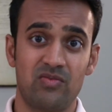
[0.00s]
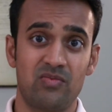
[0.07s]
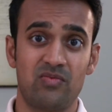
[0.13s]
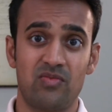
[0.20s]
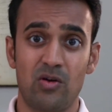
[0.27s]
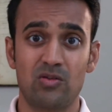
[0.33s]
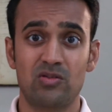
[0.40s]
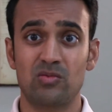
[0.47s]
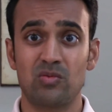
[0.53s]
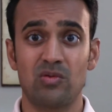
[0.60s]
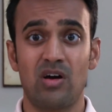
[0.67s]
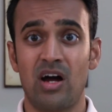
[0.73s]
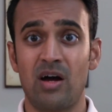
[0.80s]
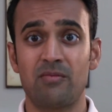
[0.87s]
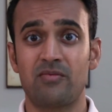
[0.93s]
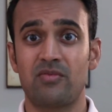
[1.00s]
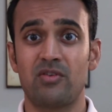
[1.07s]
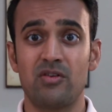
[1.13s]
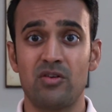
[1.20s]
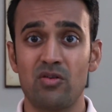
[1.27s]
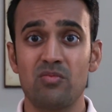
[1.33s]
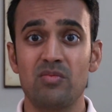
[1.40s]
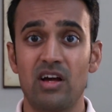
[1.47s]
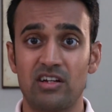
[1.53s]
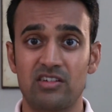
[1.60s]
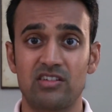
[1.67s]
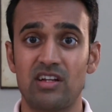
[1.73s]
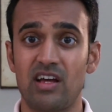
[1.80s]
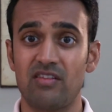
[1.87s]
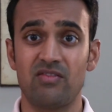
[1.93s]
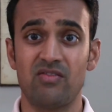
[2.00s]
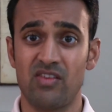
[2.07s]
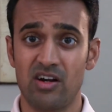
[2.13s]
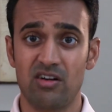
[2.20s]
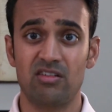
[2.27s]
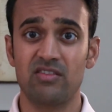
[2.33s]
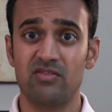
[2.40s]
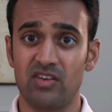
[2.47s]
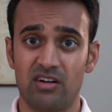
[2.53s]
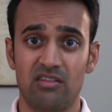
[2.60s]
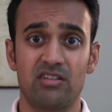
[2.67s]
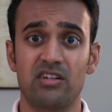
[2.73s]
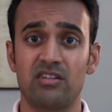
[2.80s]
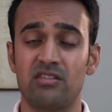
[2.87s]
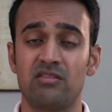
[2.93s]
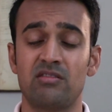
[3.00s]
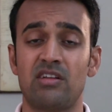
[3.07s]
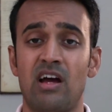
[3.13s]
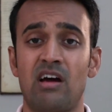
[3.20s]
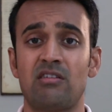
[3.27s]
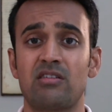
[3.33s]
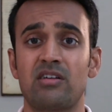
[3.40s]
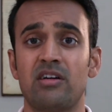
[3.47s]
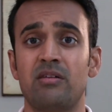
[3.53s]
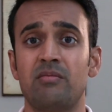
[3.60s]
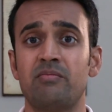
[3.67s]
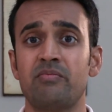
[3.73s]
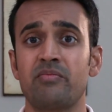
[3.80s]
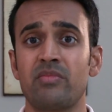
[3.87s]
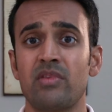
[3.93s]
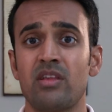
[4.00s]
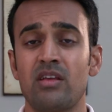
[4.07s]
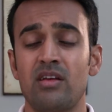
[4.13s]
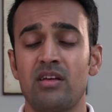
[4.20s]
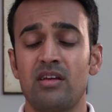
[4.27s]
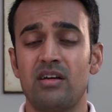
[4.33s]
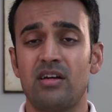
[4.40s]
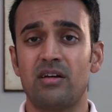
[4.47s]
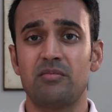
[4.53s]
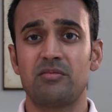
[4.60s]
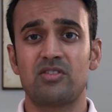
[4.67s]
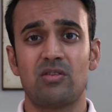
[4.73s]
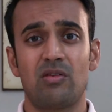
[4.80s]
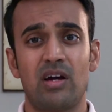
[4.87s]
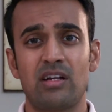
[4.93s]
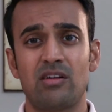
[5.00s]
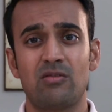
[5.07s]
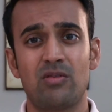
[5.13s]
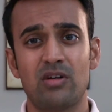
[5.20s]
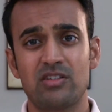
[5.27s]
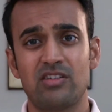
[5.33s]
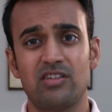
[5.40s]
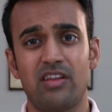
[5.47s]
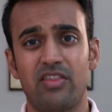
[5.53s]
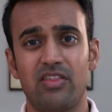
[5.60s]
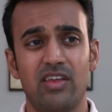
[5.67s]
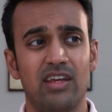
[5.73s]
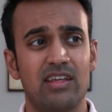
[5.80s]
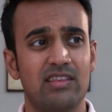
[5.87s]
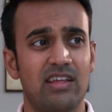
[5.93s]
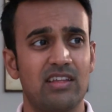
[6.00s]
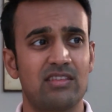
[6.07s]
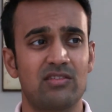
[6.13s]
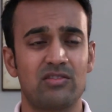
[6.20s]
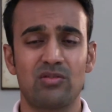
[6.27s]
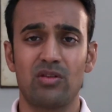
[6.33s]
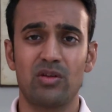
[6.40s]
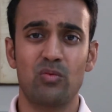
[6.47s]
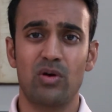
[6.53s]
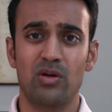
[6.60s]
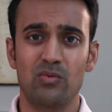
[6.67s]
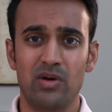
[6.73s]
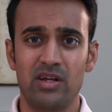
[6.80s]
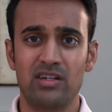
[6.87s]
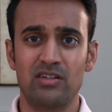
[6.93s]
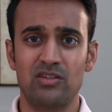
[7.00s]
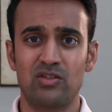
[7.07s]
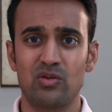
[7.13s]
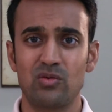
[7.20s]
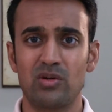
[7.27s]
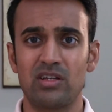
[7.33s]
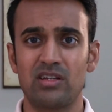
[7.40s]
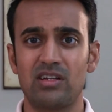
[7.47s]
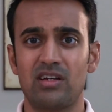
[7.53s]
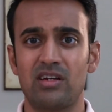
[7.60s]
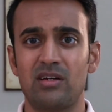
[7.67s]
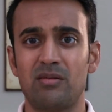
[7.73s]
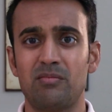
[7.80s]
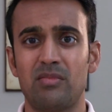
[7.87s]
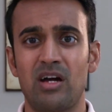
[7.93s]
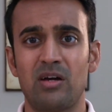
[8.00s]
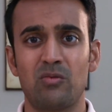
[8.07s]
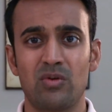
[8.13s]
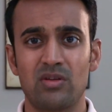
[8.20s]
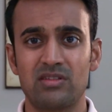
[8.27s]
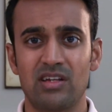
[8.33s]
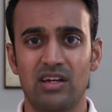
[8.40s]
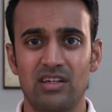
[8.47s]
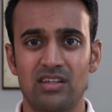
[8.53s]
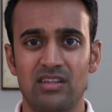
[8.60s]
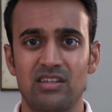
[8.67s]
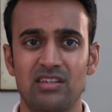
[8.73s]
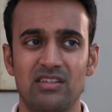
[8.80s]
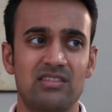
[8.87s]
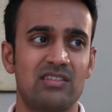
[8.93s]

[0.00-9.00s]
folks will opt for no mesh and have very, very good outcome. So I don't want you to think that there's only one way to do it. I will tell you this,